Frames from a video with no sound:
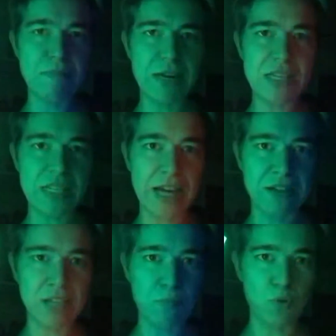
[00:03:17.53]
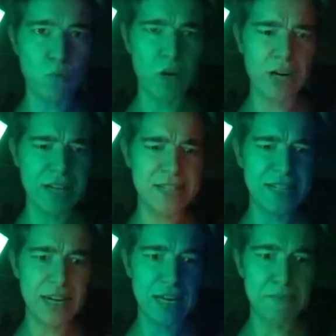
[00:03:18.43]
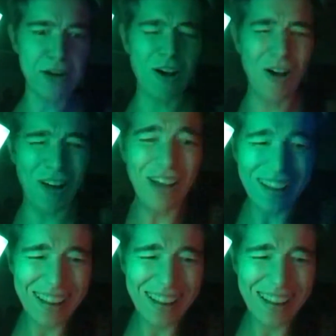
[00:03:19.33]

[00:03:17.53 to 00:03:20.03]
amazing that I was able to work at a stadium at all.